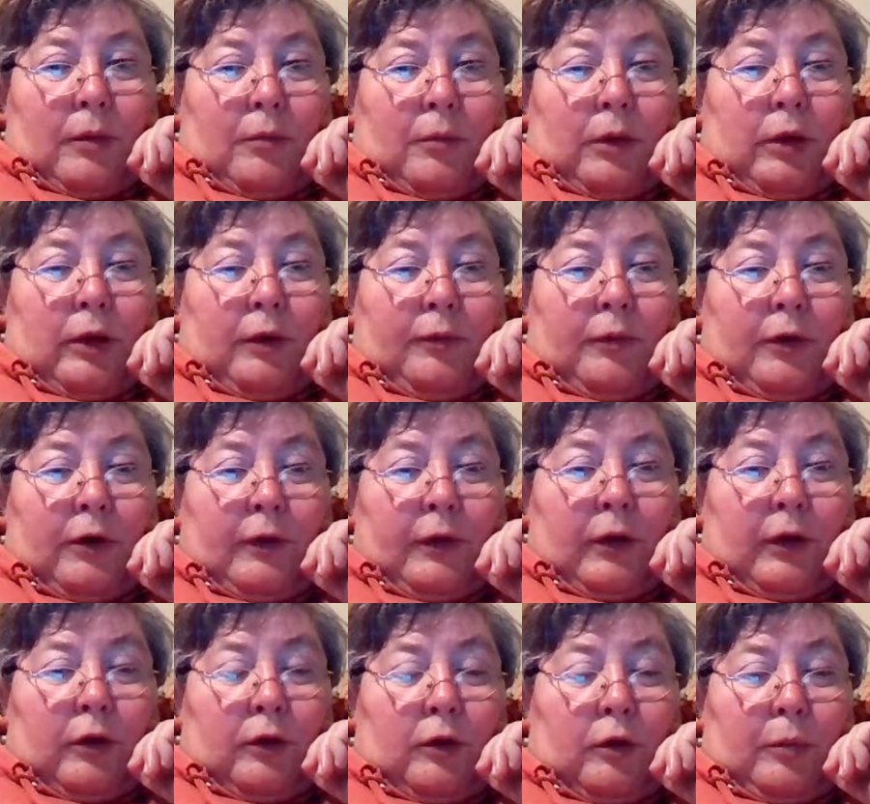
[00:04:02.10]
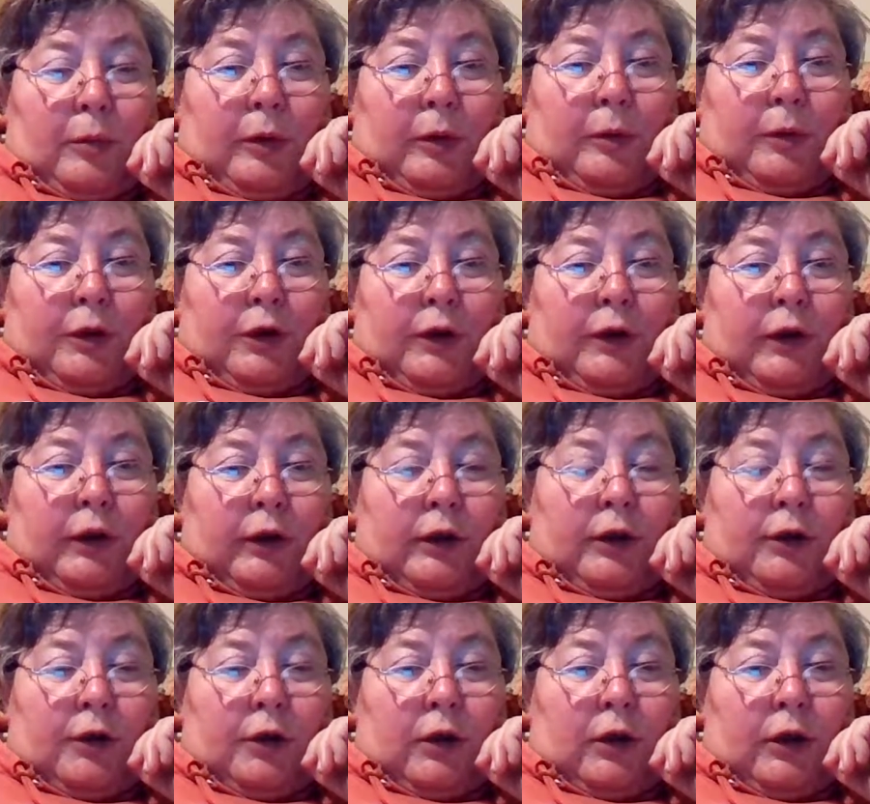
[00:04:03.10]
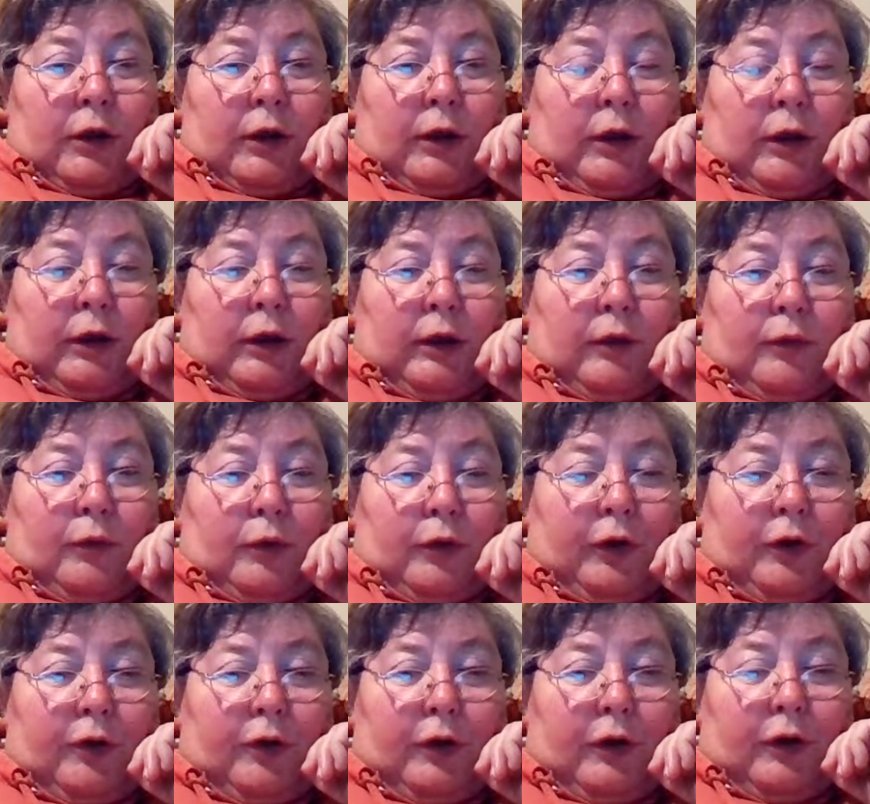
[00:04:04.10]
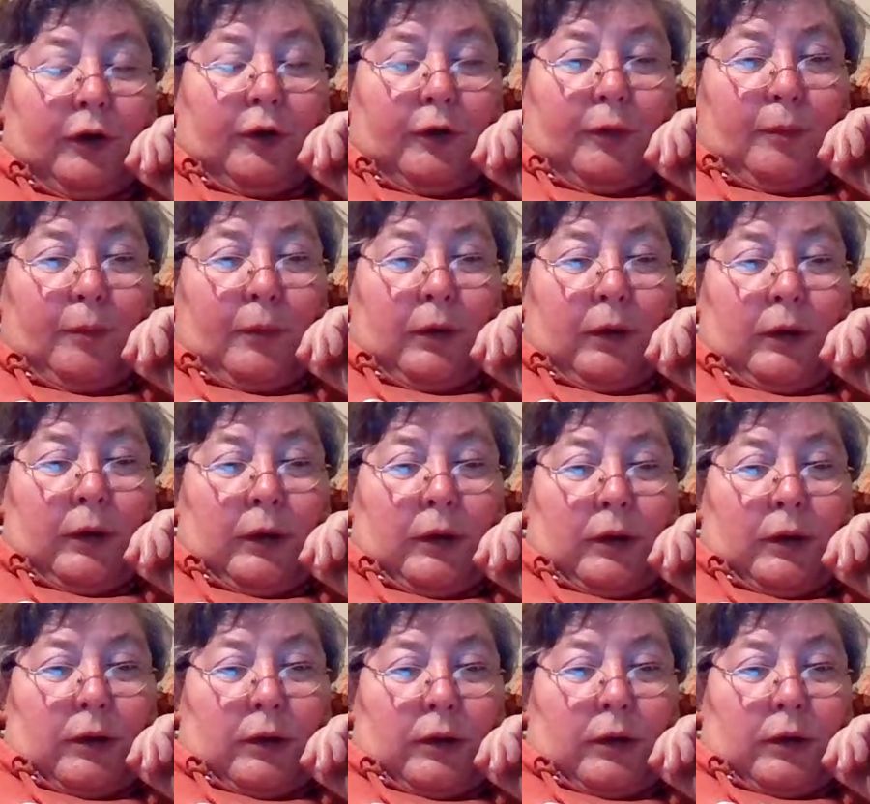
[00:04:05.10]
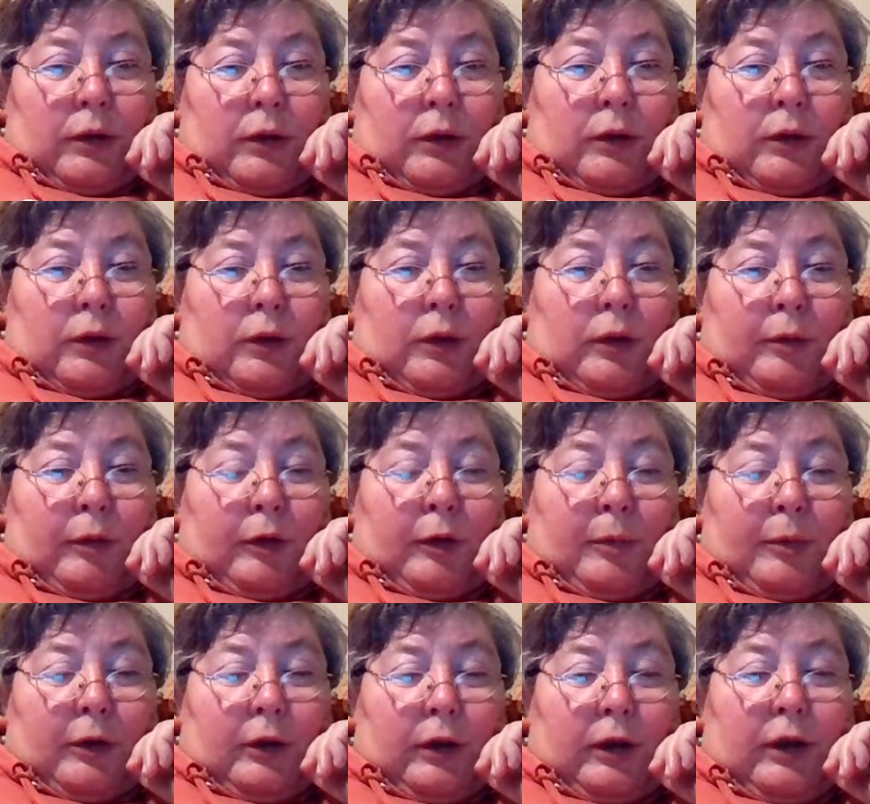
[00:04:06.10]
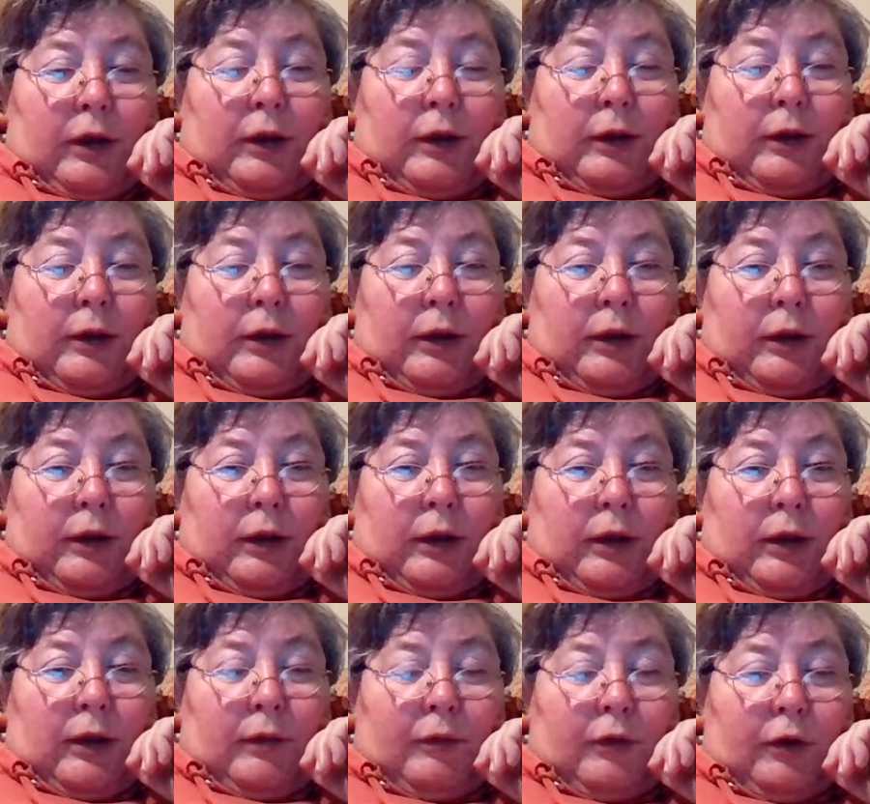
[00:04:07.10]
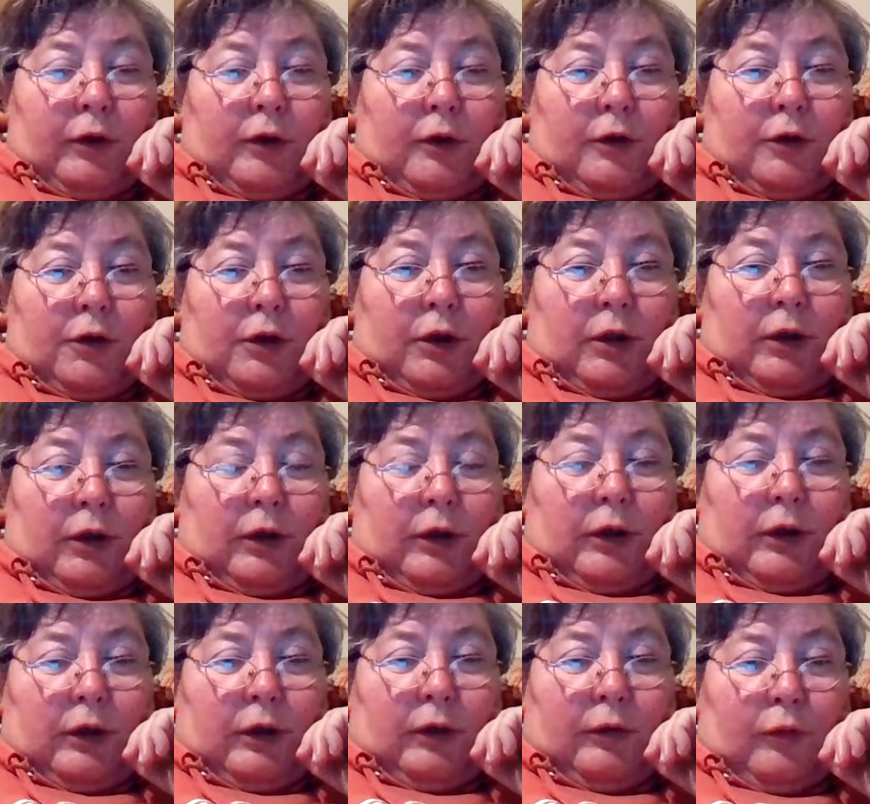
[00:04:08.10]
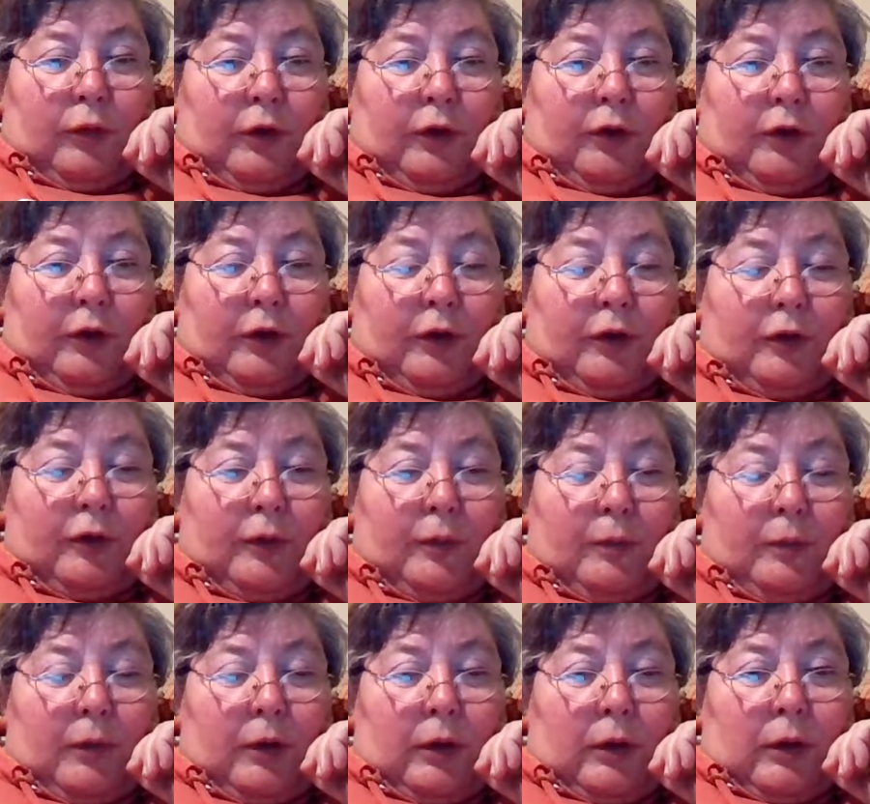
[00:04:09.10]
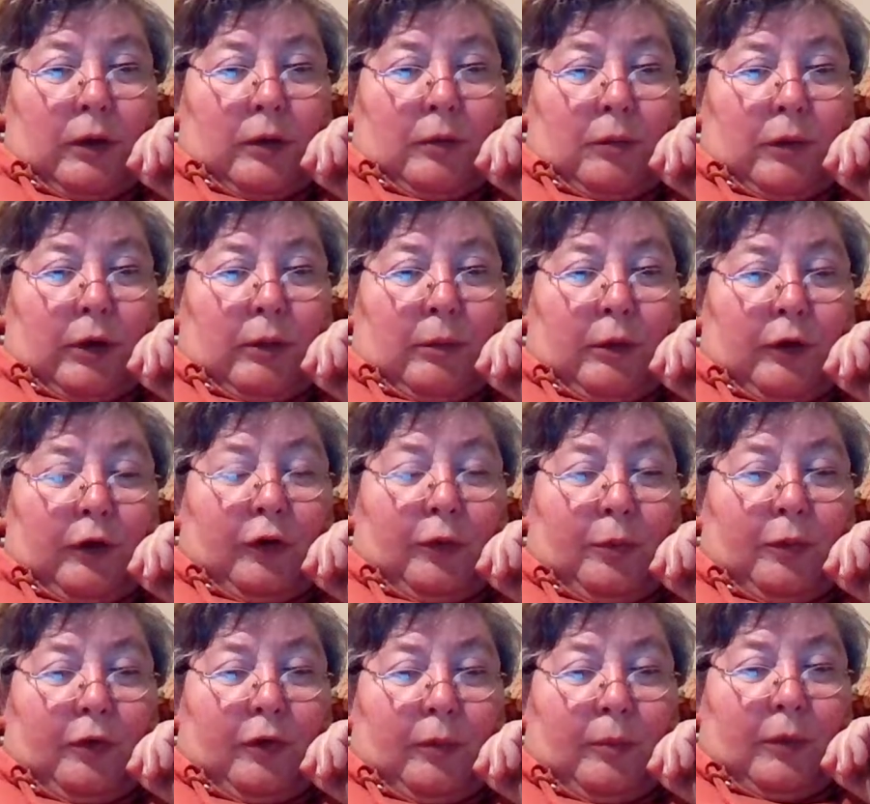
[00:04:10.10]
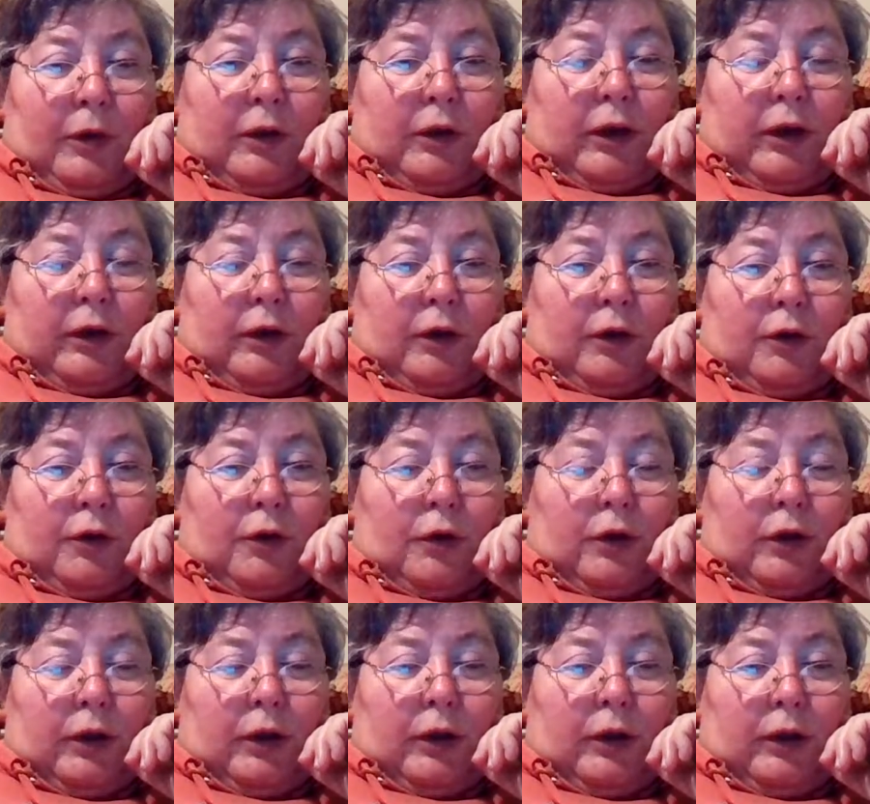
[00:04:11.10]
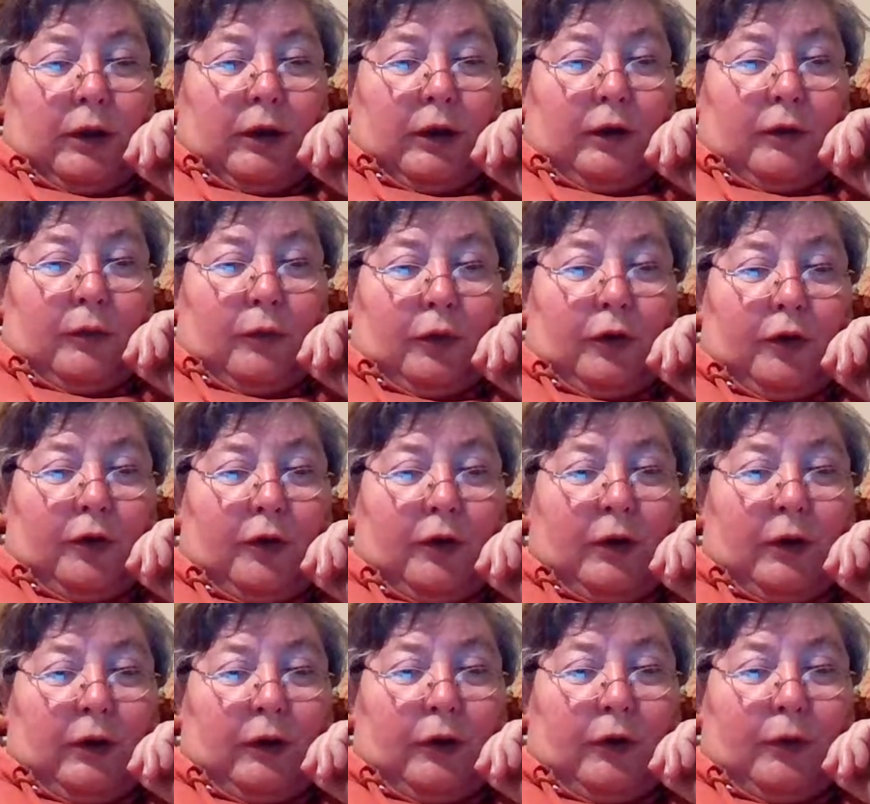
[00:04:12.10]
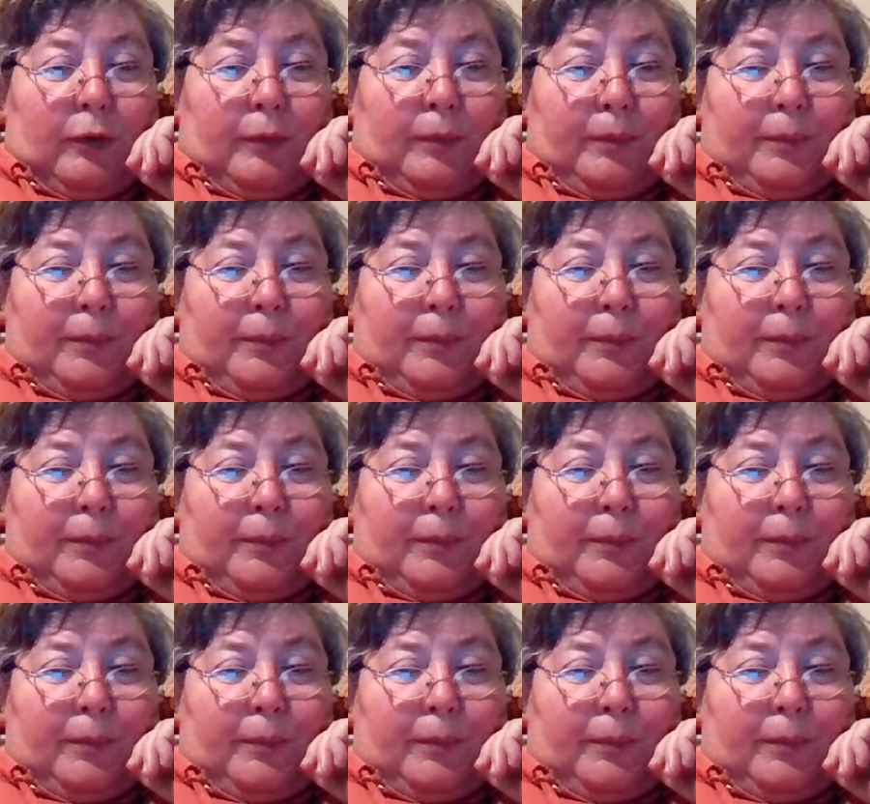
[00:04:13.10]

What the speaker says: My father had a copy which he dated July 1946. I beg your pardon, he dated it 11th July 1946. My mother's was simply dated July 1946.